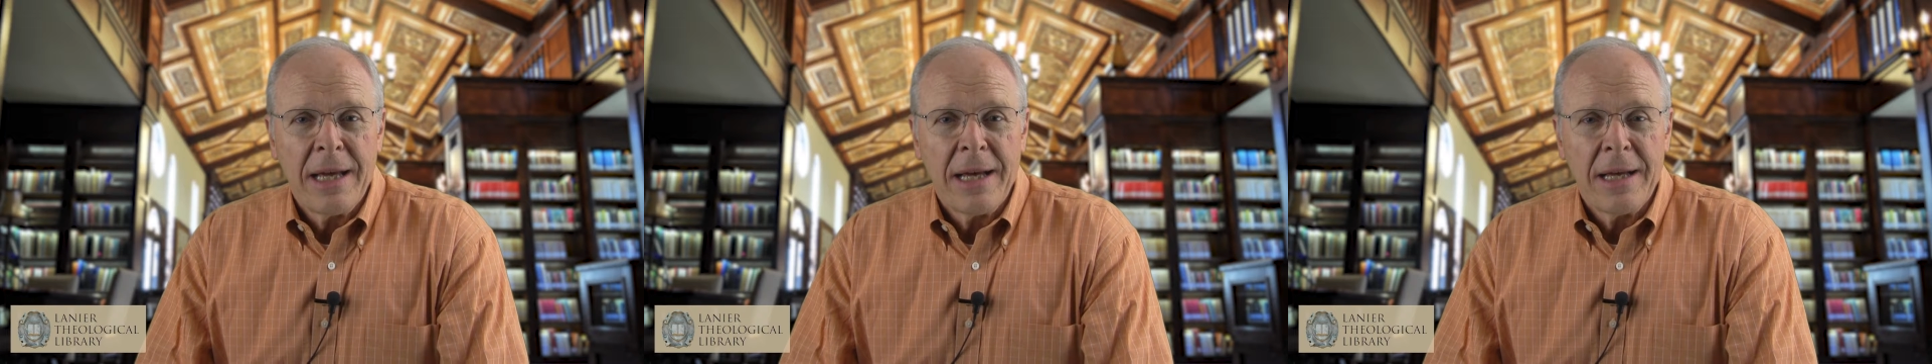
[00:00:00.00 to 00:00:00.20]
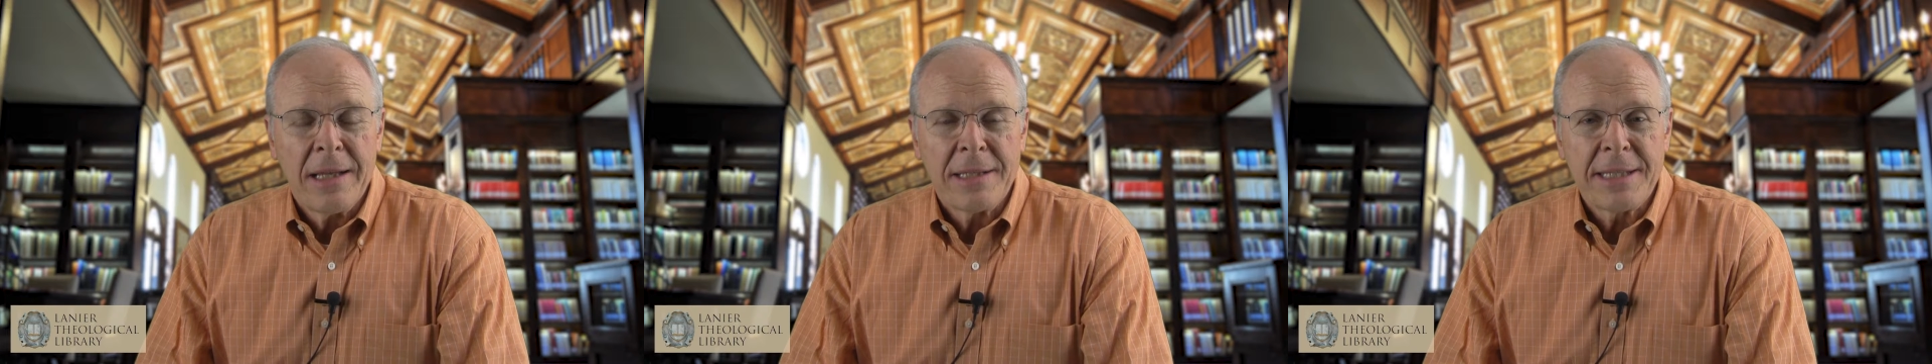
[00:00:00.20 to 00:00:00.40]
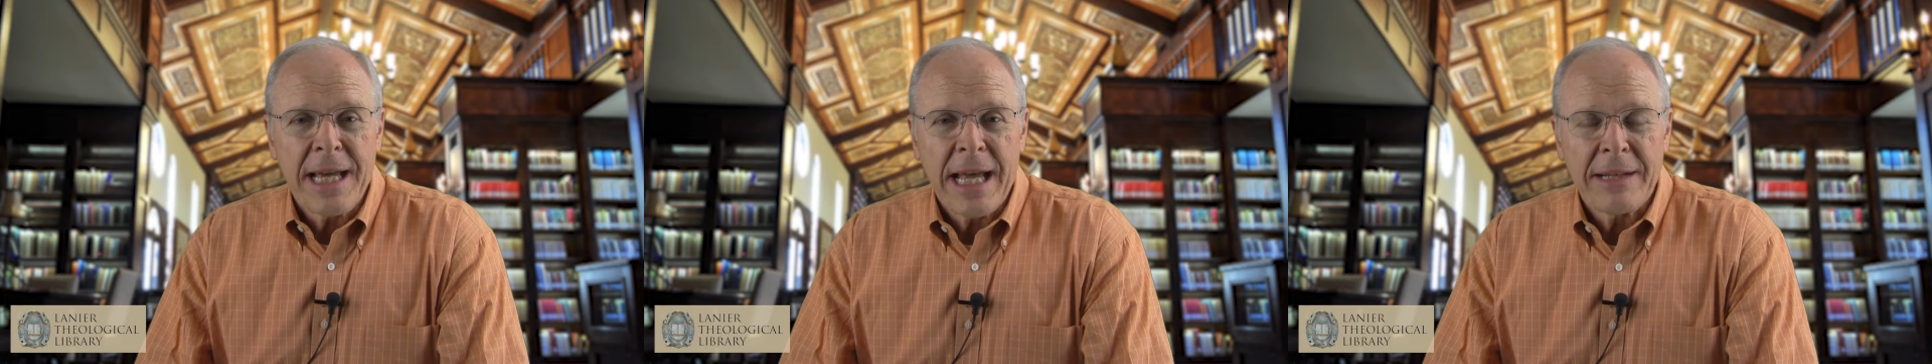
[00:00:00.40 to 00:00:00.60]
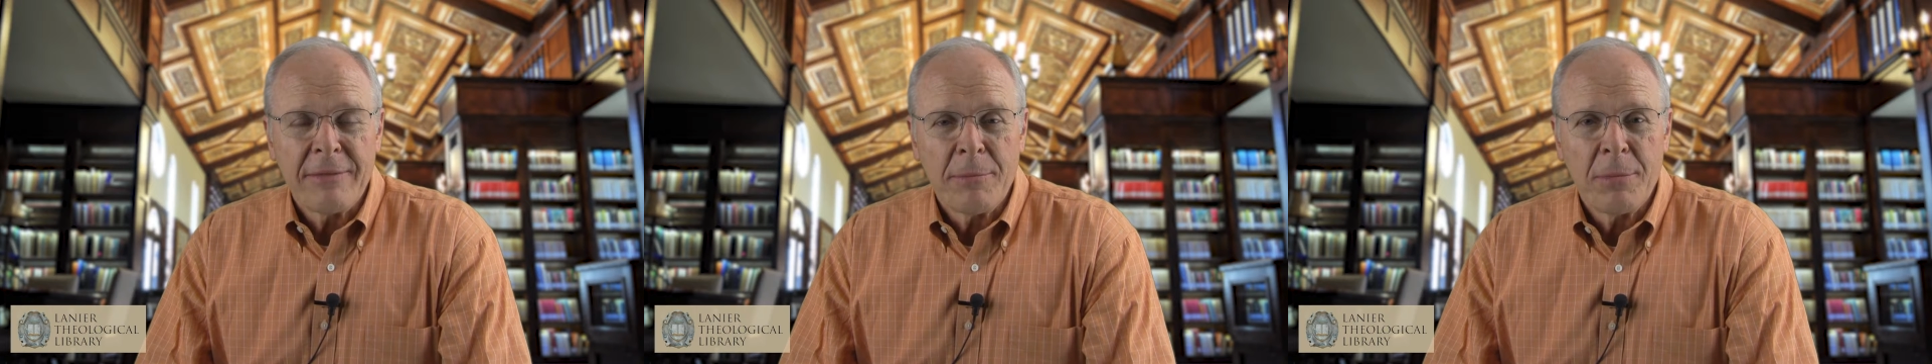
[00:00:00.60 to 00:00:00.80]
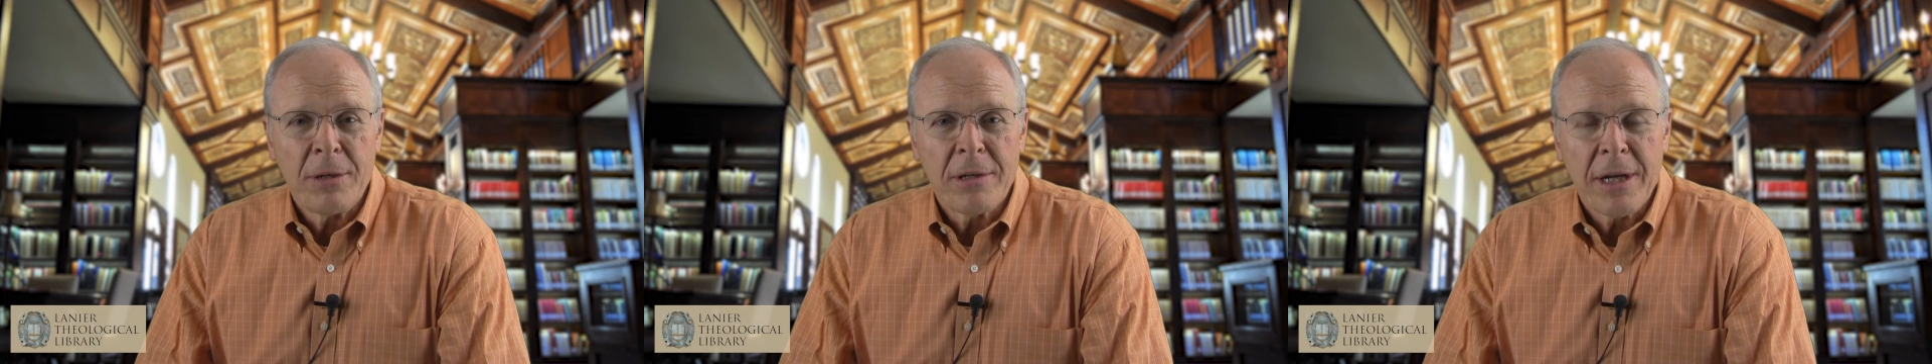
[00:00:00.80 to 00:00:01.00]
uh, the title
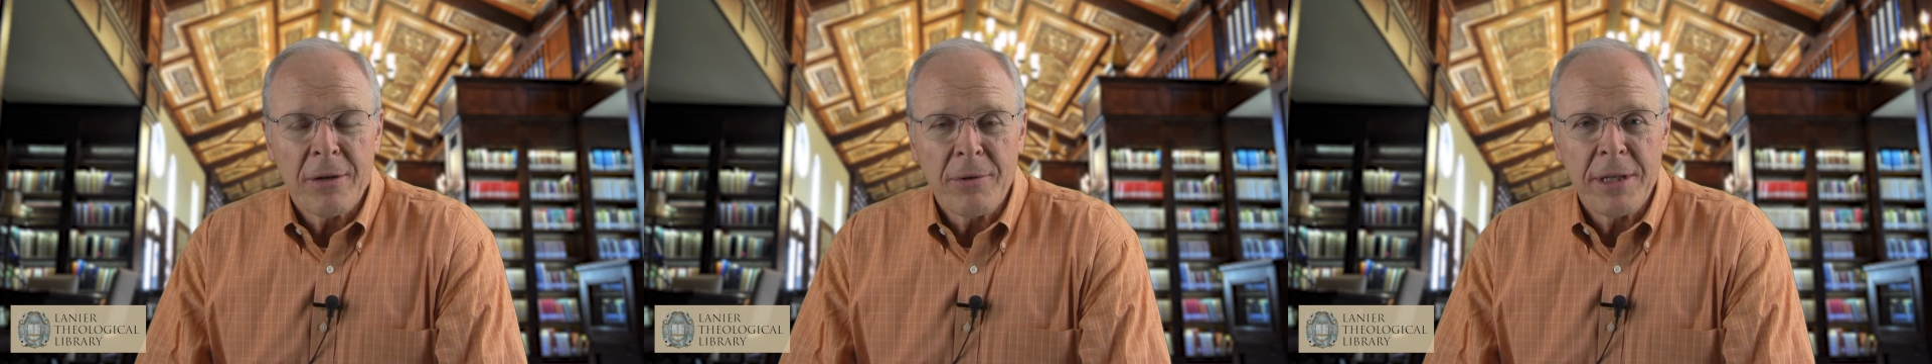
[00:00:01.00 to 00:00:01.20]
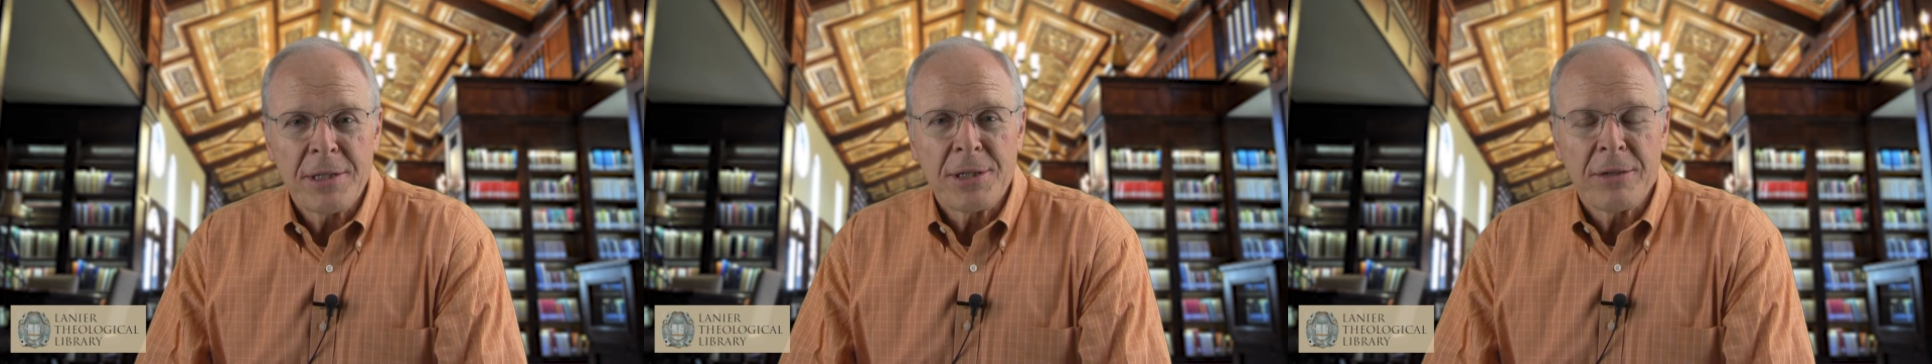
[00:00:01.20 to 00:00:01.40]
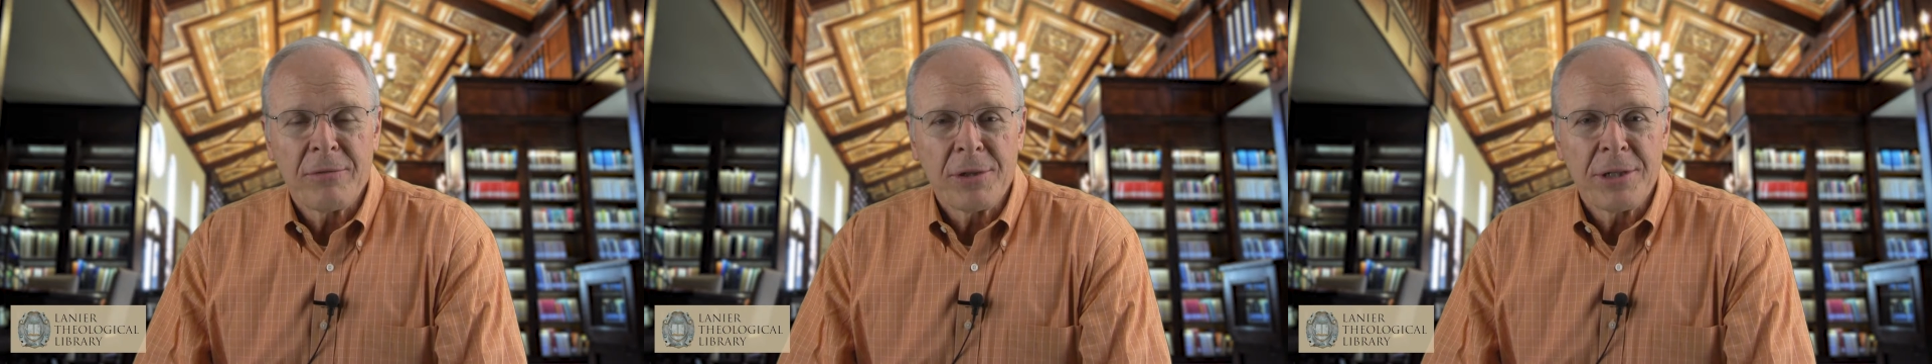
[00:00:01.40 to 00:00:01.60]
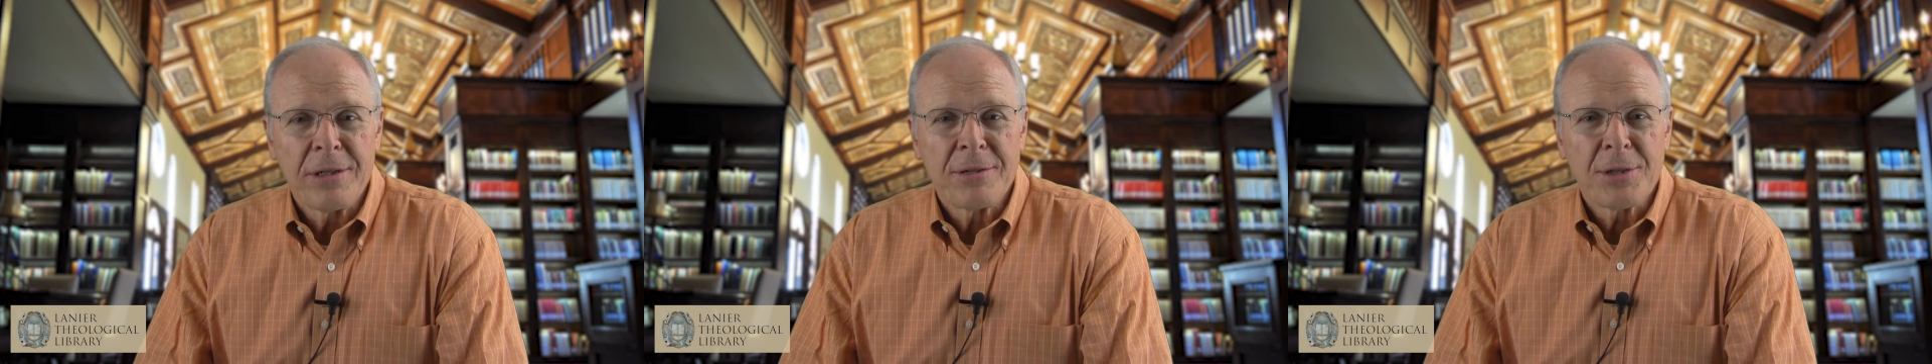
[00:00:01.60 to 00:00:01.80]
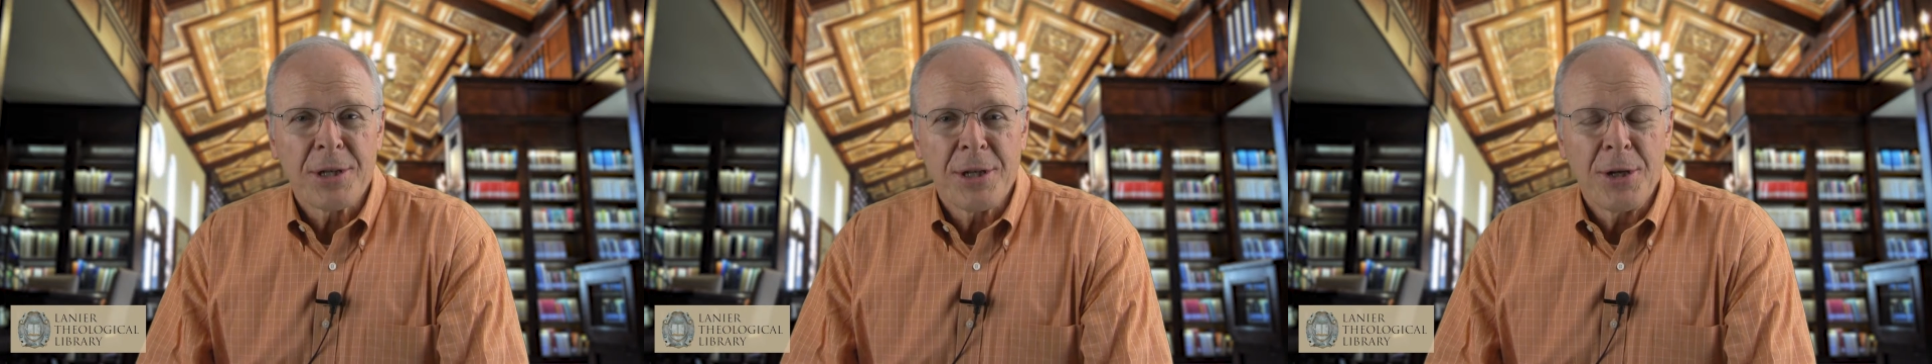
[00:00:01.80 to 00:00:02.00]
of a book I read several
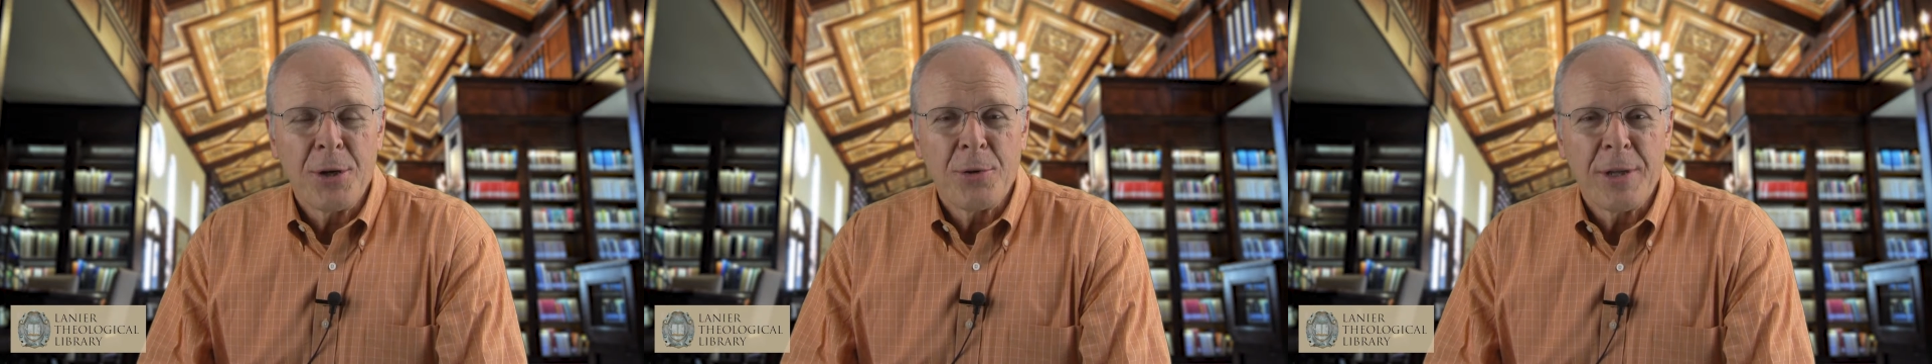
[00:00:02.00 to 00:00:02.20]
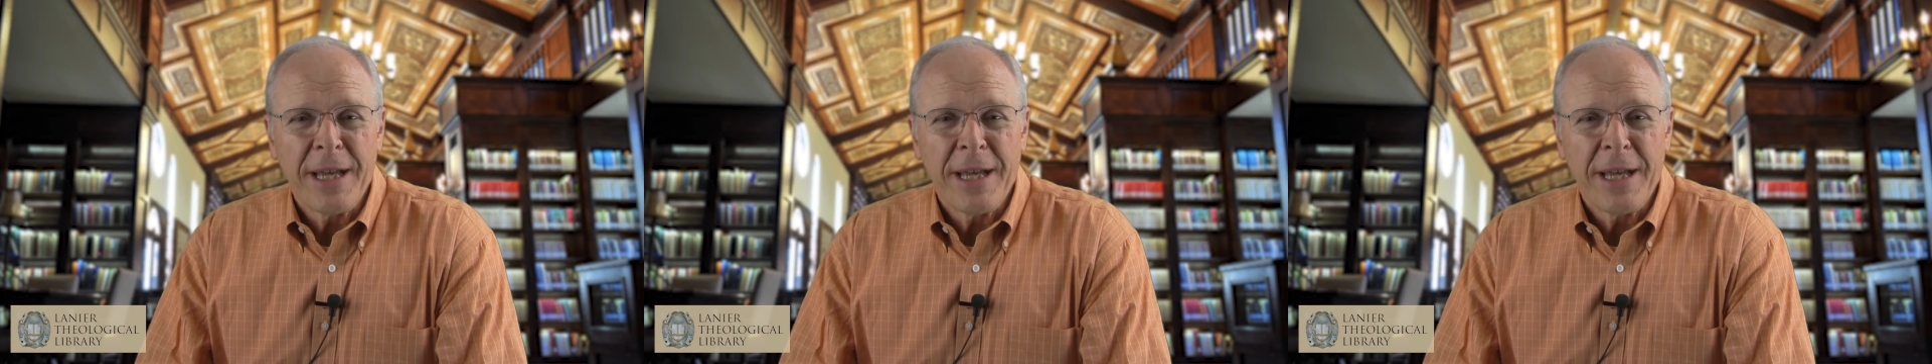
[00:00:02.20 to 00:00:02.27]
years ago